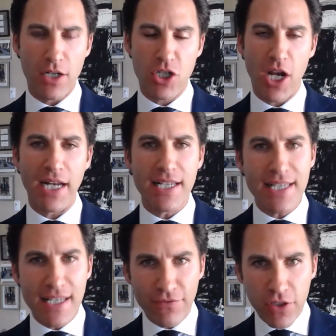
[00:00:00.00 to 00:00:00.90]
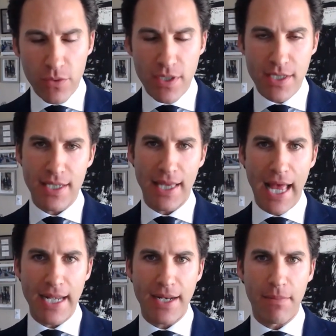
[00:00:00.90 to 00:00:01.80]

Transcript: China's influence in Latin